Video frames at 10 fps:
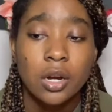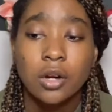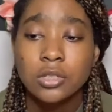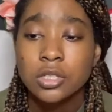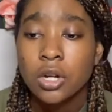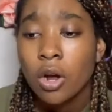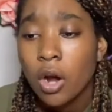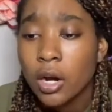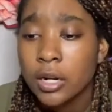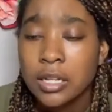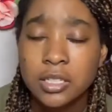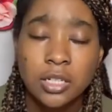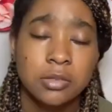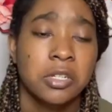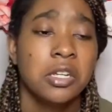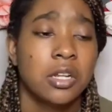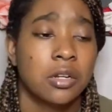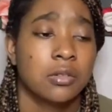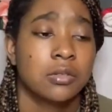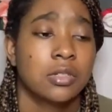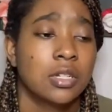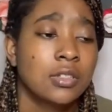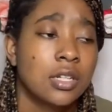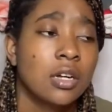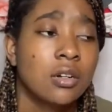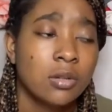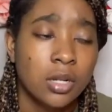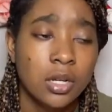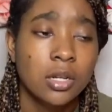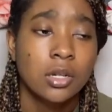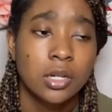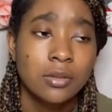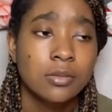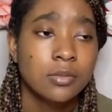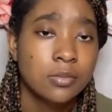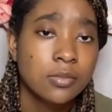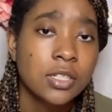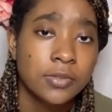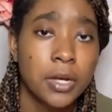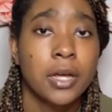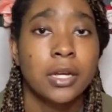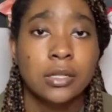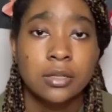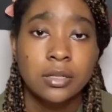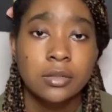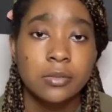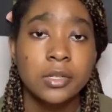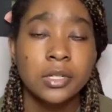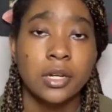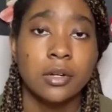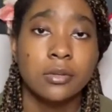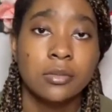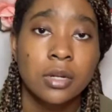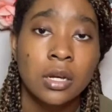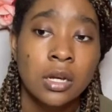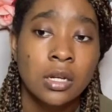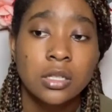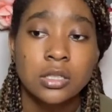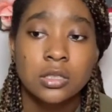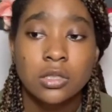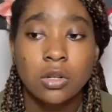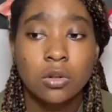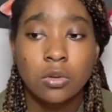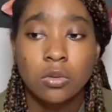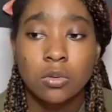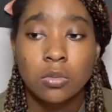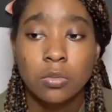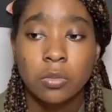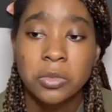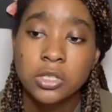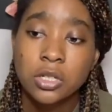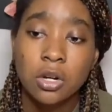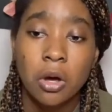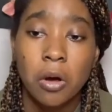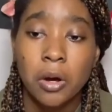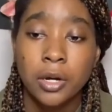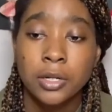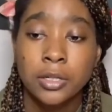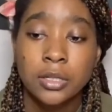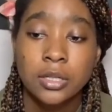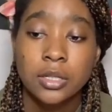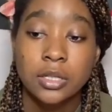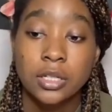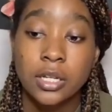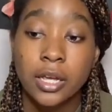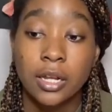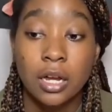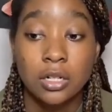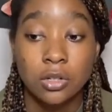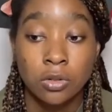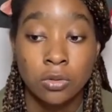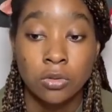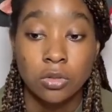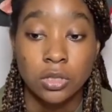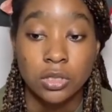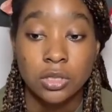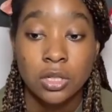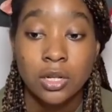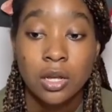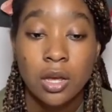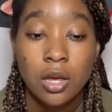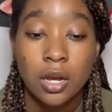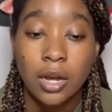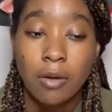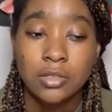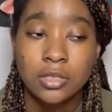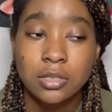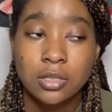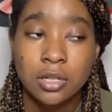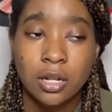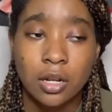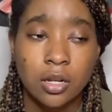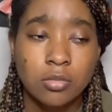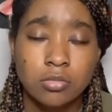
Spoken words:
to the car and I turned some heat on. And I was like, okay, that's fine. We can go. So we went to the car. He had locked the doors. And I was just looking like,